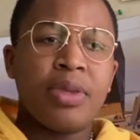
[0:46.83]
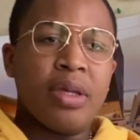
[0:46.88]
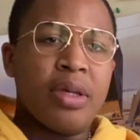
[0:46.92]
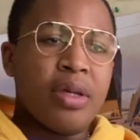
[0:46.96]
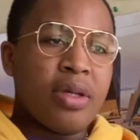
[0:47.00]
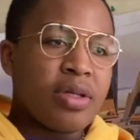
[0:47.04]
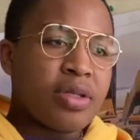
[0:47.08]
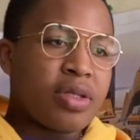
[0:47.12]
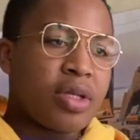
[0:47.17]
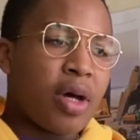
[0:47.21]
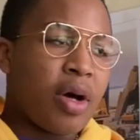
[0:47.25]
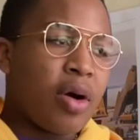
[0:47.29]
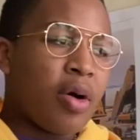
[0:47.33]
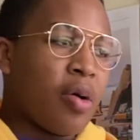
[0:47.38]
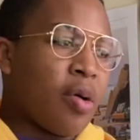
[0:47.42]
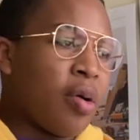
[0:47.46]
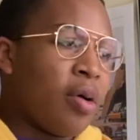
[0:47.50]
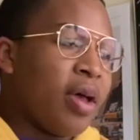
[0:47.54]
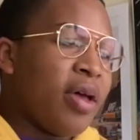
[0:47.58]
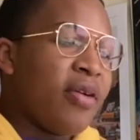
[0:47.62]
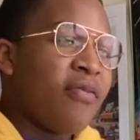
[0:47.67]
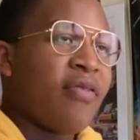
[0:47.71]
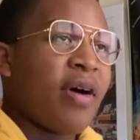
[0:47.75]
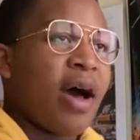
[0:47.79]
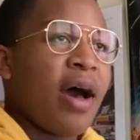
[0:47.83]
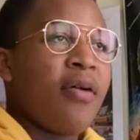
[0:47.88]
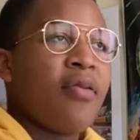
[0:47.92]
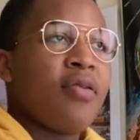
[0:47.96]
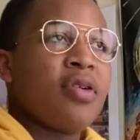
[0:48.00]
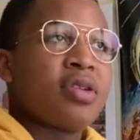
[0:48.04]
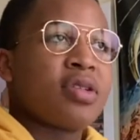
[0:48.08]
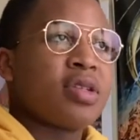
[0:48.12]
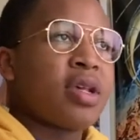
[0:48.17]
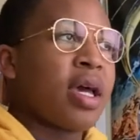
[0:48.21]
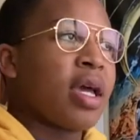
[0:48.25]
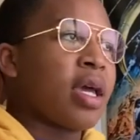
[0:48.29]
So if I
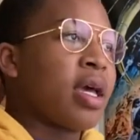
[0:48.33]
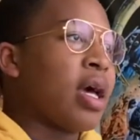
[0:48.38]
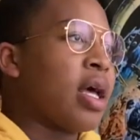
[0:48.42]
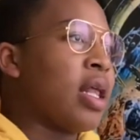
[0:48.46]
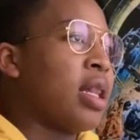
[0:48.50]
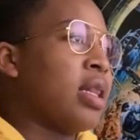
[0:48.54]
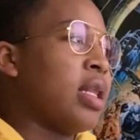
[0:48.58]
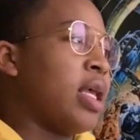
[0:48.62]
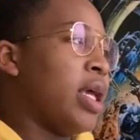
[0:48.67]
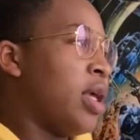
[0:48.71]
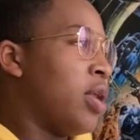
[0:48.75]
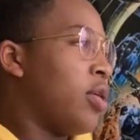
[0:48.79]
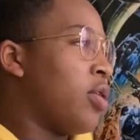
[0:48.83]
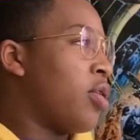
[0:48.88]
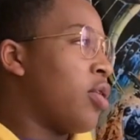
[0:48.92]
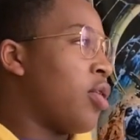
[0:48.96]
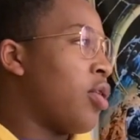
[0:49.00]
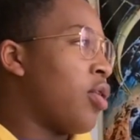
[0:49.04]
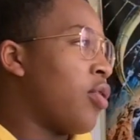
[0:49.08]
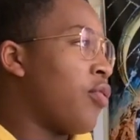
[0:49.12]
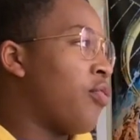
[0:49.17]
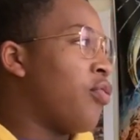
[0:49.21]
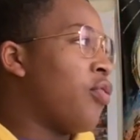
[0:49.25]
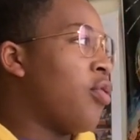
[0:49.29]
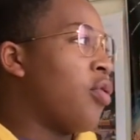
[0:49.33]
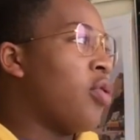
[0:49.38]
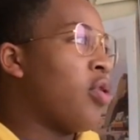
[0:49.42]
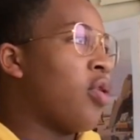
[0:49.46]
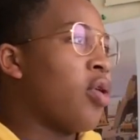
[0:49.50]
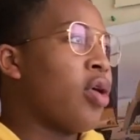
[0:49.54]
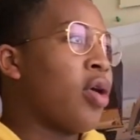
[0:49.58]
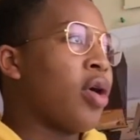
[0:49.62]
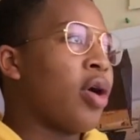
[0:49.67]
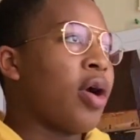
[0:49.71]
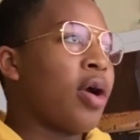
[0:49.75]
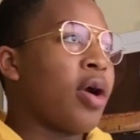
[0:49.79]
was like a leader
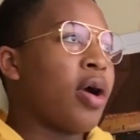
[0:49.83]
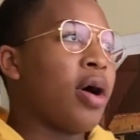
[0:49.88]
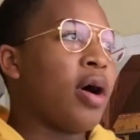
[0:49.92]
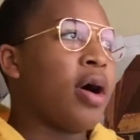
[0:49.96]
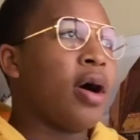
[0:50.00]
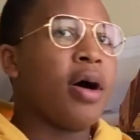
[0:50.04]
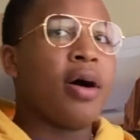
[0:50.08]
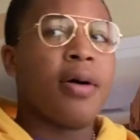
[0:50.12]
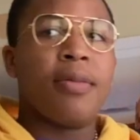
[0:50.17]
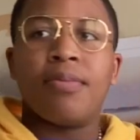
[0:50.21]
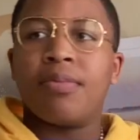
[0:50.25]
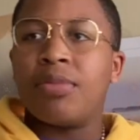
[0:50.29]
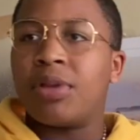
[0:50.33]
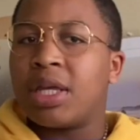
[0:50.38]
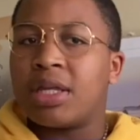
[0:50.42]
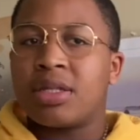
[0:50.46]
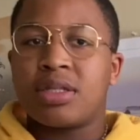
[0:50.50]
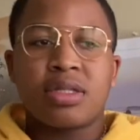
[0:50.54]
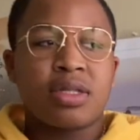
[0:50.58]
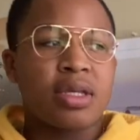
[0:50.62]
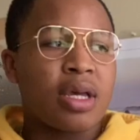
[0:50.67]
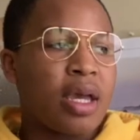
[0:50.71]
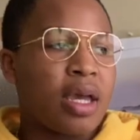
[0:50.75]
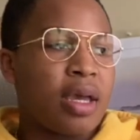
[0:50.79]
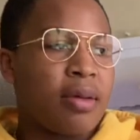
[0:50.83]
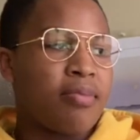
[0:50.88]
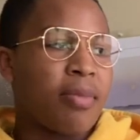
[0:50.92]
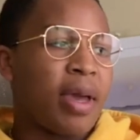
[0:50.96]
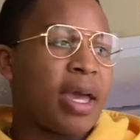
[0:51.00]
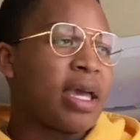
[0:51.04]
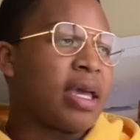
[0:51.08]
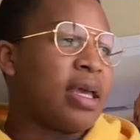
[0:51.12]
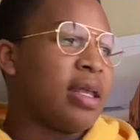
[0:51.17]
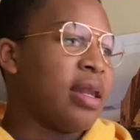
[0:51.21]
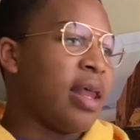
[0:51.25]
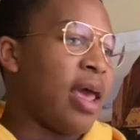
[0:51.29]
for, let's say,
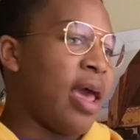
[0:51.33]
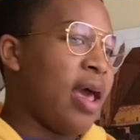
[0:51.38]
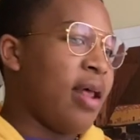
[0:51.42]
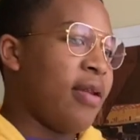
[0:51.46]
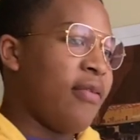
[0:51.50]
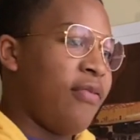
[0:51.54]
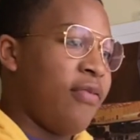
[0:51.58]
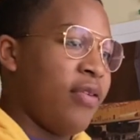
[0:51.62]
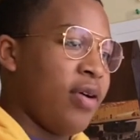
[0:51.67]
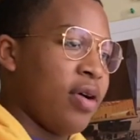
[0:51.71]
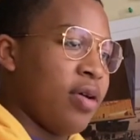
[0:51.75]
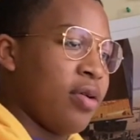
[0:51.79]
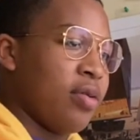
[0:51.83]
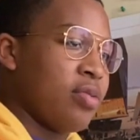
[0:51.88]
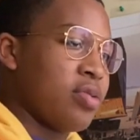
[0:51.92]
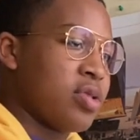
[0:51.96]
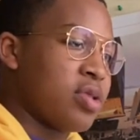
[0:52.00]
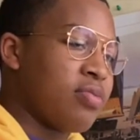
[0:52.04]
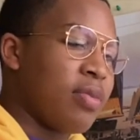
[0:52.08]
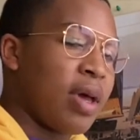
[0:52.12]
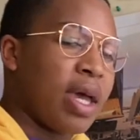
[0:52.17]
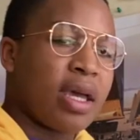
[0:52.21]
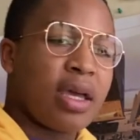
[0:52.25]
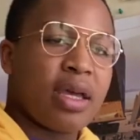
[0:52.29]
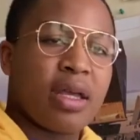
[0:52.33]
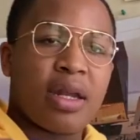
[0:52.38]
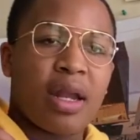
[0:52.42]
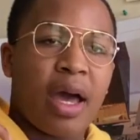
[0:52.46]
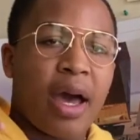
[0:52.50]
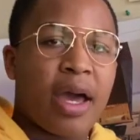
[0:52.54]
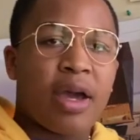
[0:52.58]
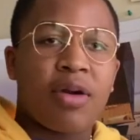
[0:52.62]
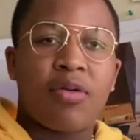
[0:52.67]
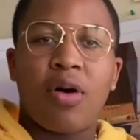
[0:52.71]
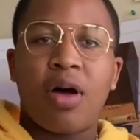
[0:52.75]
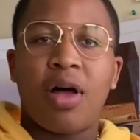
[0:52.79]
making headphones and making
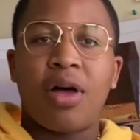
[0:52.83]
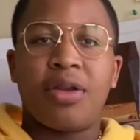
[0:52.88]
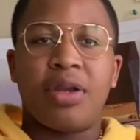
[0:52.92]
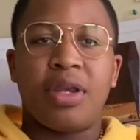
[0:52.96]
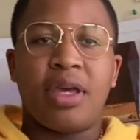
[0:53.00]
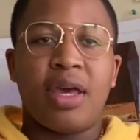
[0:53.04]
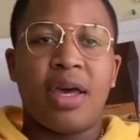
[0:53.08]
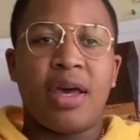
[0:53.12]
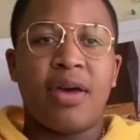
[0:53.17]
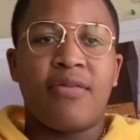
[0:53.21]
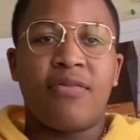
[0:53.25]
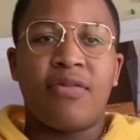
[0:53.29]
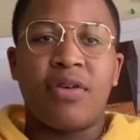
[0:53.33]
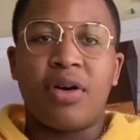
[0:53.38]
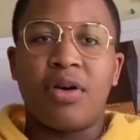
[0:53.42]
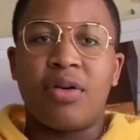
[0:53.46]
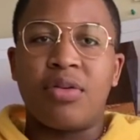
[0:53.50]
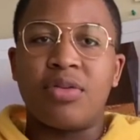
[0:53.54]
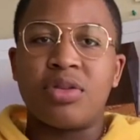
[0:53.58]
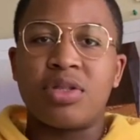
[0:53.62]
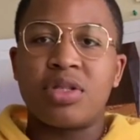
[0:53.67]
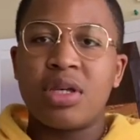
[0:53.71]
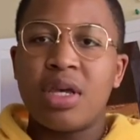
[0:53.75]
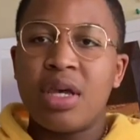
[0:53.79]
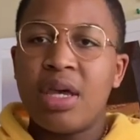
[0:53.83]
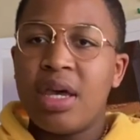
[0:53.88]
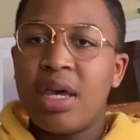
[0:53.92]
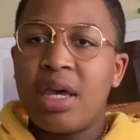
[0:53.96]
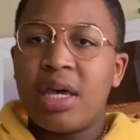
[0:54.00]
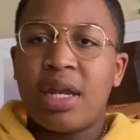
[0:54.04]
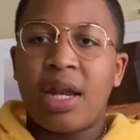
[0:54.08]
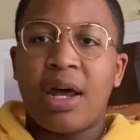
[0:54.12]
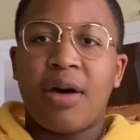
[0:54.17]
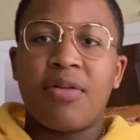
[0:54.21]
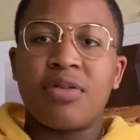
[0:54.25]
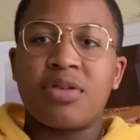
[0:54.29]
high quality headphones,
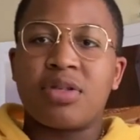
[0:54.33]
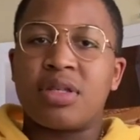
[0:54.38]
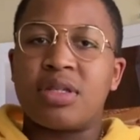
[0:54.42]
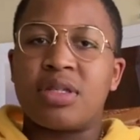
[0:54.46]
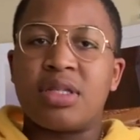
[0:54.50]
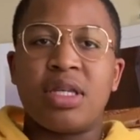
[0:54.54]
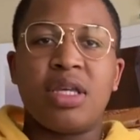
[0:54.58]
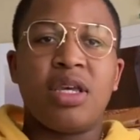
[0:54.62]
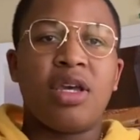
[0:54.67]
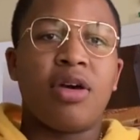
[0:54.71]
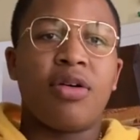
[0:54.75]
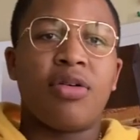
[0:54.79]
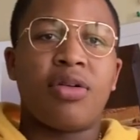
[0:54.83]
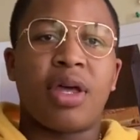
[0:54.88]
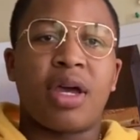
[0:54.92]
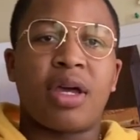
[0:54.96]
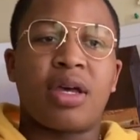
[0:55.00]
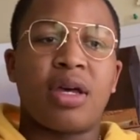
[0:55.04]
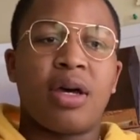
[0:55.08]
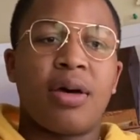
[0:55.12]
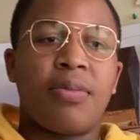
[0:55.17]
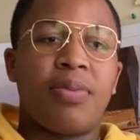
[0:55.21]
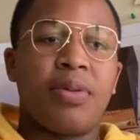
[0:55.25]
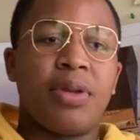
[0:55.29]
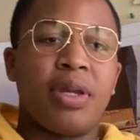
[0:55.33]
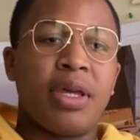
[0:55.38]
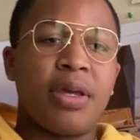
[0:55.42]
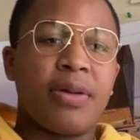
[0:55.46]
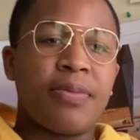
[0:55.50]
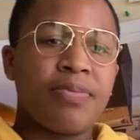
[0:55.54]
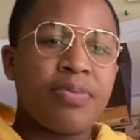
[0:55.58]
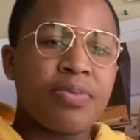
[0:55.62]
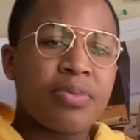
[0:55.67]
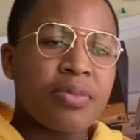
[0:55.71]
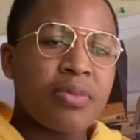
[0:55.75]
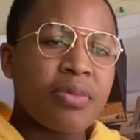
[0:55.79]
and I was the CEO of that company,
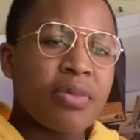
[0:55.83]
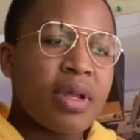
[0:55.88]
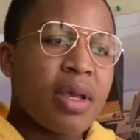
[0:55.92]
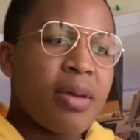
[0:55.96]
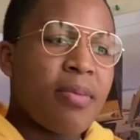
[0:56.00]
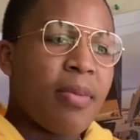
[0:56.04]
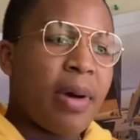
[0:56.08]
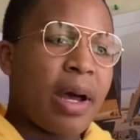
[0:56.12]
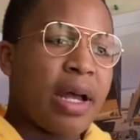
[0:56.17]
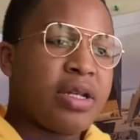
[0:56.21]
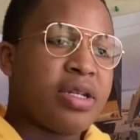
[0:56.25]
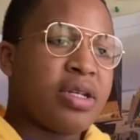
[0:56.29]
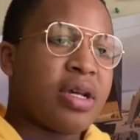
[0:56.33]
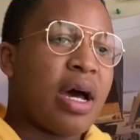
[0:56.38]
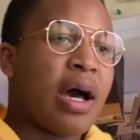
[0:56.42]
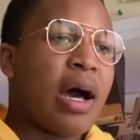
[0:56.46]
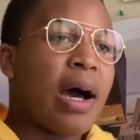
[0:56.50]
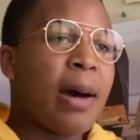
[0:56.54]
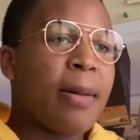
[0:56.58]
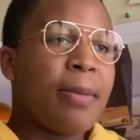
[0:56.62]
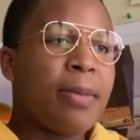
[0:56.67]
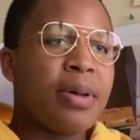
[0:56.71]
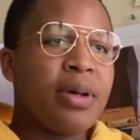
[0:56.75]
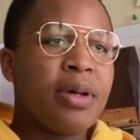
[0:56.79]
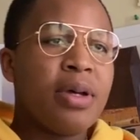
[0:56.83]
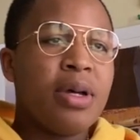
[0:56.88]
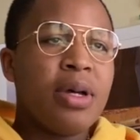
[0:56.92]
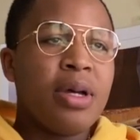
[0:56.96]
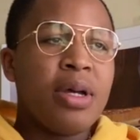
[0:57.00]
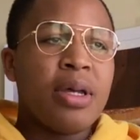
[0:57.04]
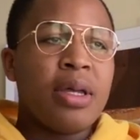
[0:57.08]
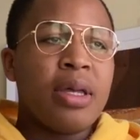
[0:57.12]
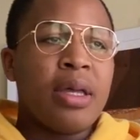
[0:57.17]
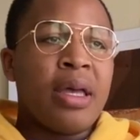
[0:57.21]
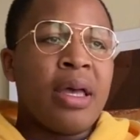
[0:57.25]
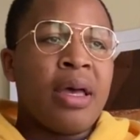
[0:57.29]
my job
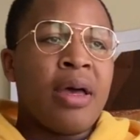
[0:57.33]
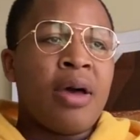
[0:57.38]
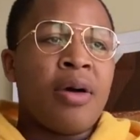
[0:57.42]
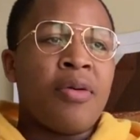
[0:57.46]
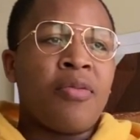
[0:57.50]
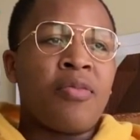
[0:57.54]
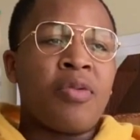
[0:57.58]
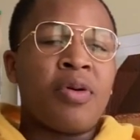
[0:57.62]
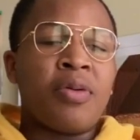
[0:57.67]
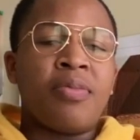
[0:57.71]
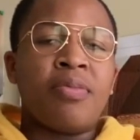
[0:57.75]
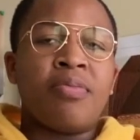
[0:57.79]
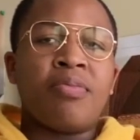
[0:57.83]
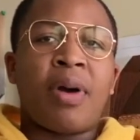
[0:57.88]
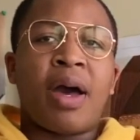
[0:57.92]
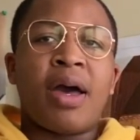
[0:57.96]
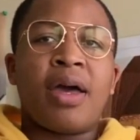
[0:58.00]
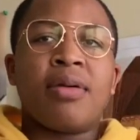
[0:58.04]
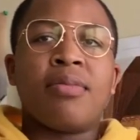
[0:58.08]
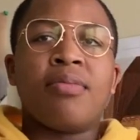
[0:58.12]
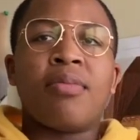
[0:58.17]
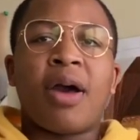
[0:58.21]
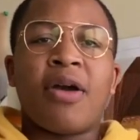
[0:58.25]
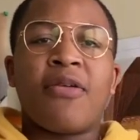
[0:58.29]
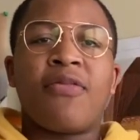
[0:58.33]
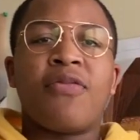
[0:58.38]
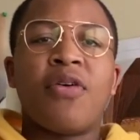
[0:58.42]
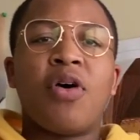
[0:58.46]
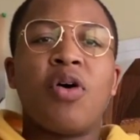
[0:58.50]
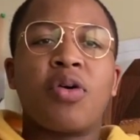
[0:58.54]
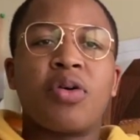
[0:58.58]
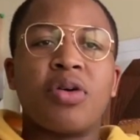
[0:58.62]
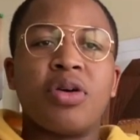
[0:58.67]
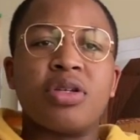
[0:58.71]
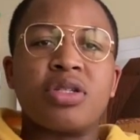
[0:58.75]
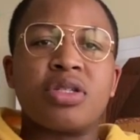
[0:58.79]
my
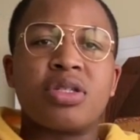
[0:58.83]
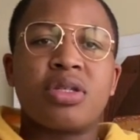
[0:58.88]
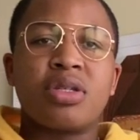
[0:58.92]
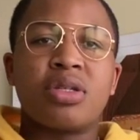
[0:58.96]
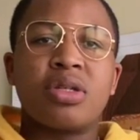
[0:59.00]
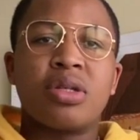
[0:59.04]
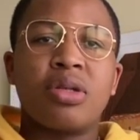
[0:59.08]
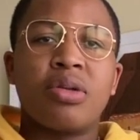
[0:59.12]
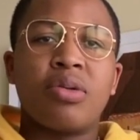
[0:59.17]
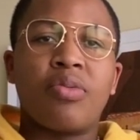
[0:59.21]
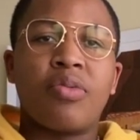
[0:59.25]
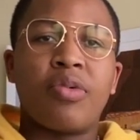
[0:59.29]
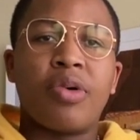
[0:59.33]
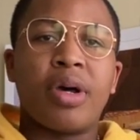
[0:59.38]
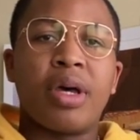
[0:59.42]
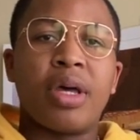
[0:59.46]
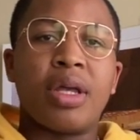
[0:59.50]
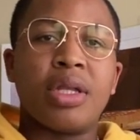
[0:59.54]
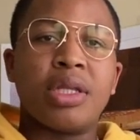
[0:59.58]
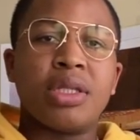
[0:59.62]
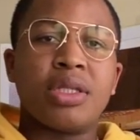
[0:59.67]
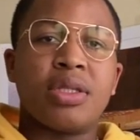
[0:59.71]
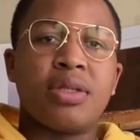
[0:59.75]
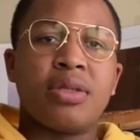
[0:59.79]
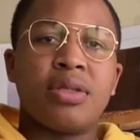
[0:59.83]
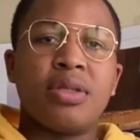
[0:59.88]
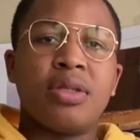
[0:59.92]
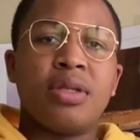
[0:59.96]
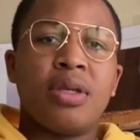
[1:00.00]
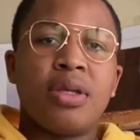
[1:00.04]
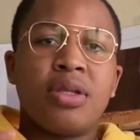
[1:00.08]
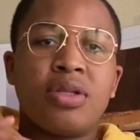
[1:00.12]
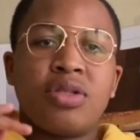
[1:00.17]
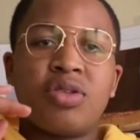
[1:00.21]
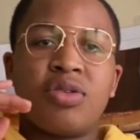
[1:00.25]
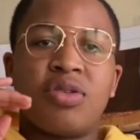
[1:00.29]
focus would
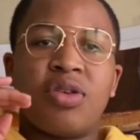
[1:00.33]
to